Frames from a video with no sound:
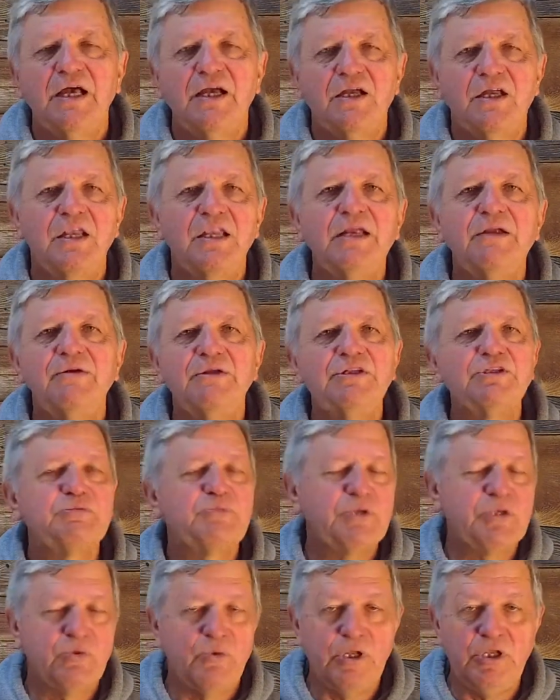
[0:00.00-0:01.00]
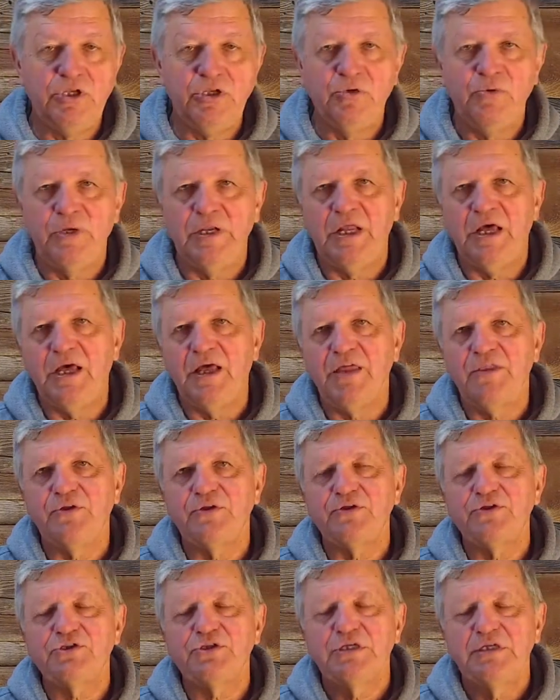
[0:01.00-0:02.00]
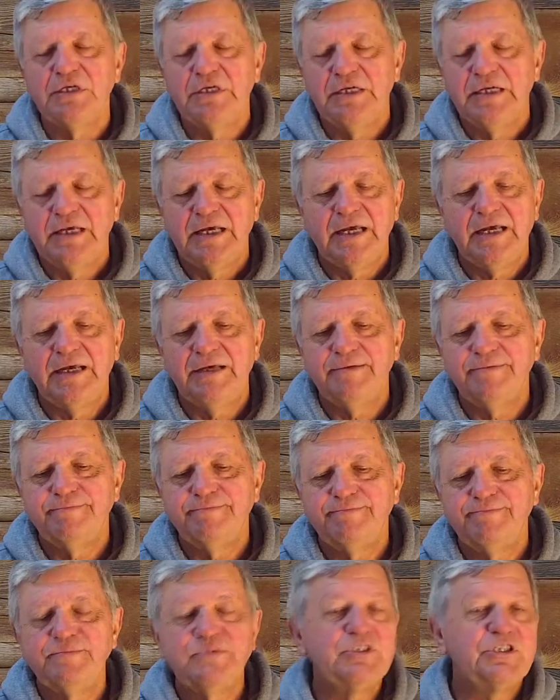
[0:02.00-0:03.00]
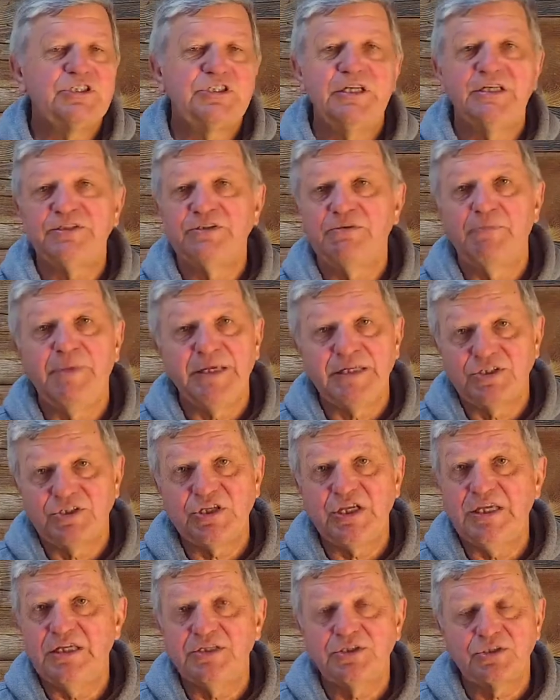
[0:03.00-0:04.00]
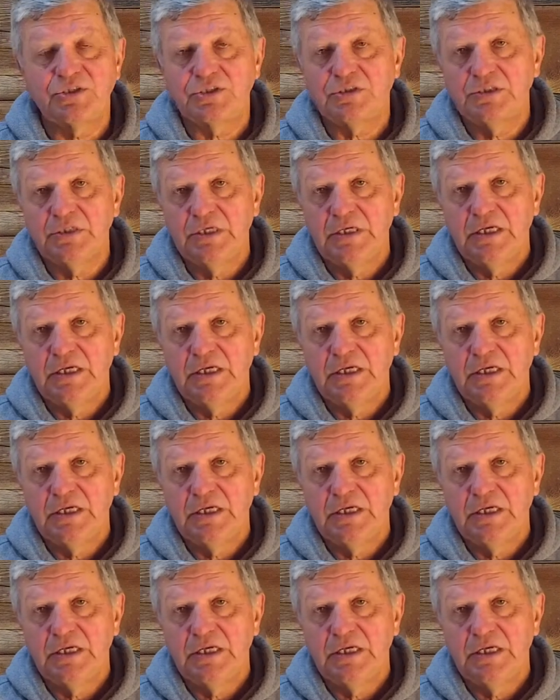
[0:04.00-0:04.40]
clearance between you and others Just doesn't make sense.